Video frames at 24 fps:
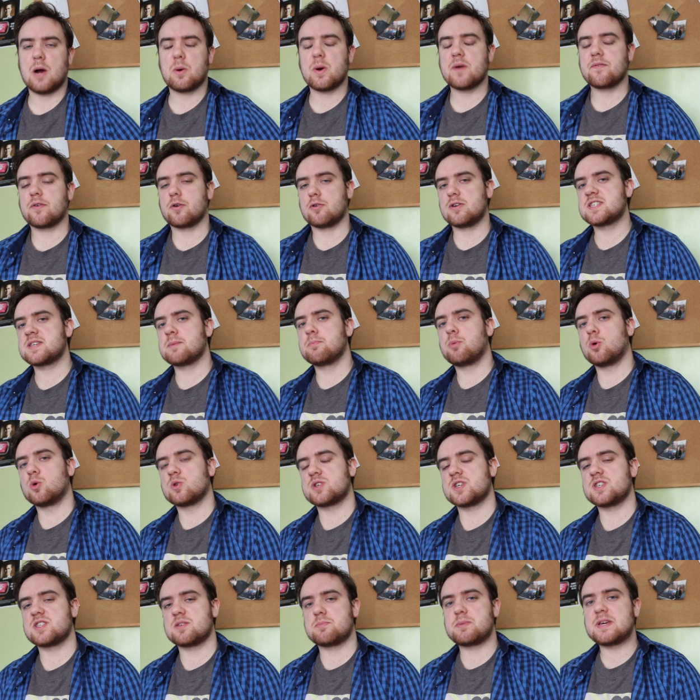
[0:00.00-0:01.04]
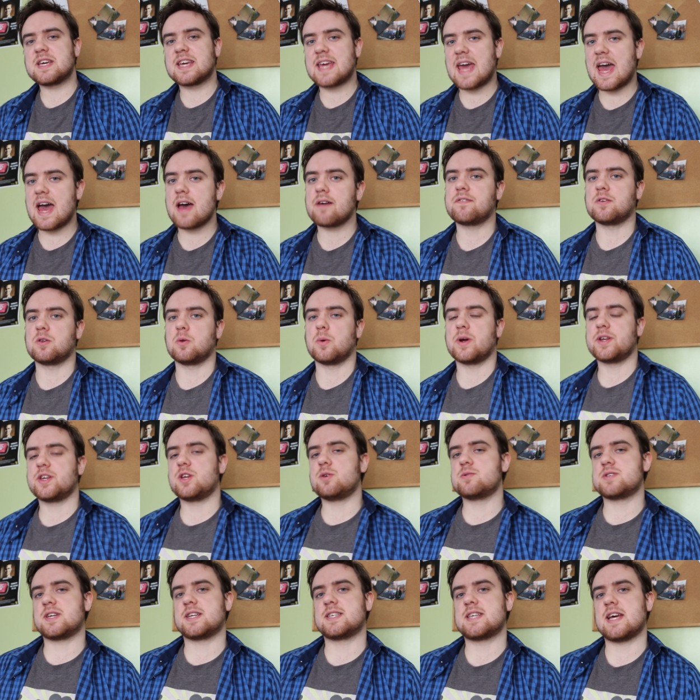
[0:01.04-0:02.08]
However, it's important to be careful
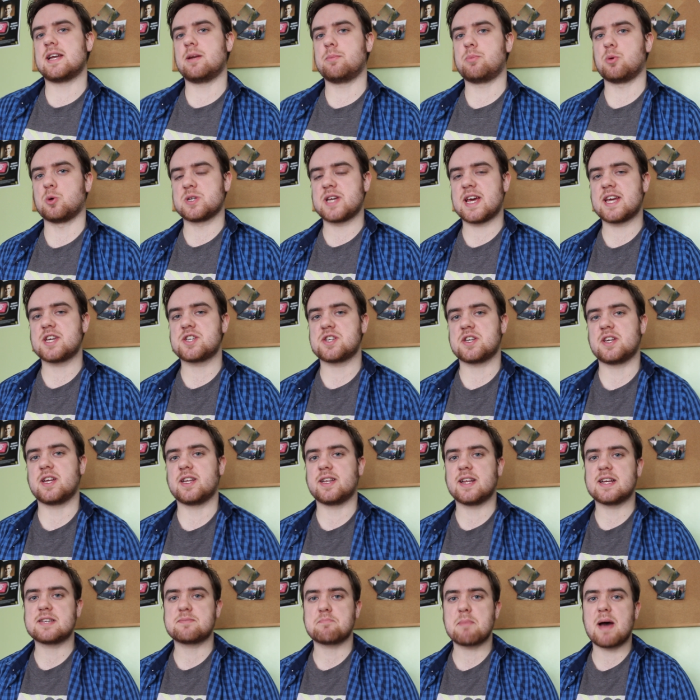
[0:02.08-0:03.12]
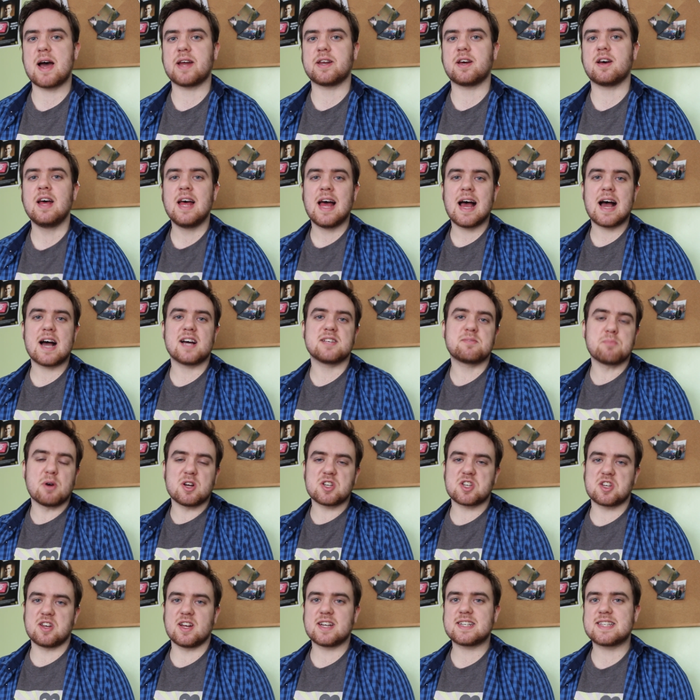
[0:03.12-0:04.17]
when using teleportation in this manner, as
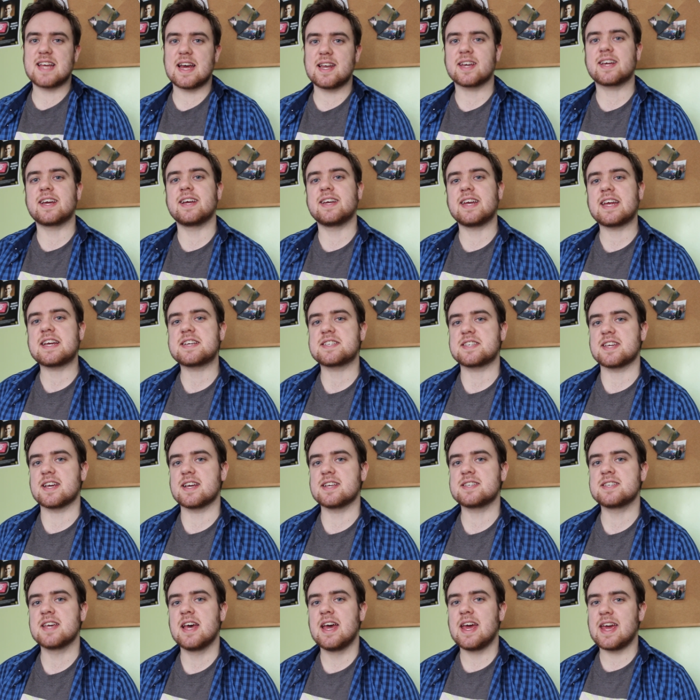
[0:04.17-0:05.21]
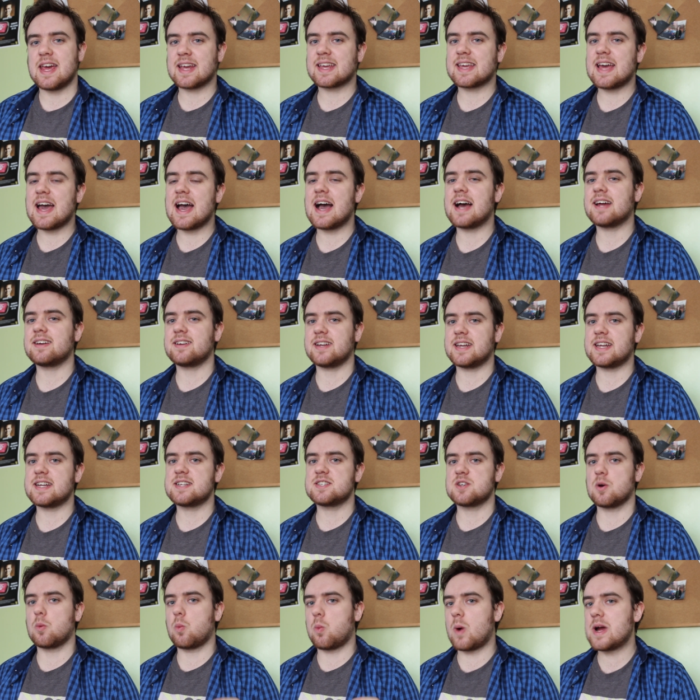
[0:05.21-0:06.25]
much like telekinesis, it can
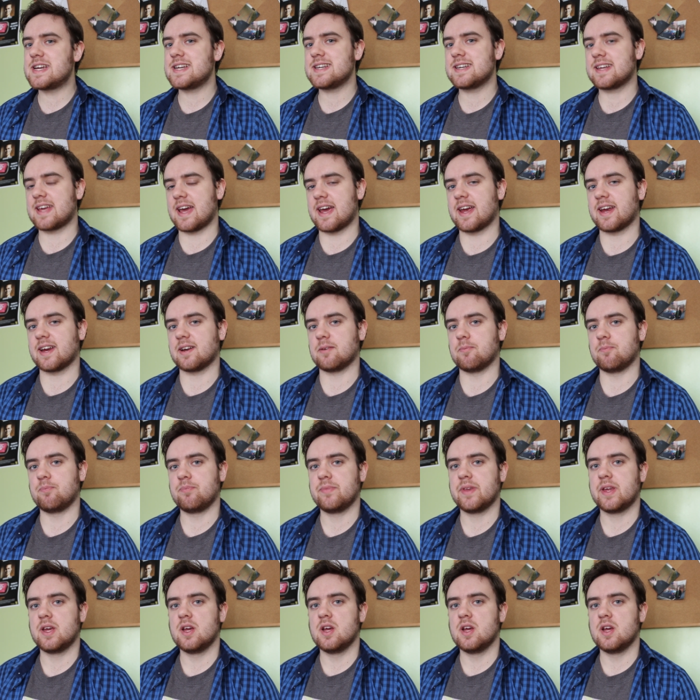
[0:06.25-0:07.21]
lead to weight gain.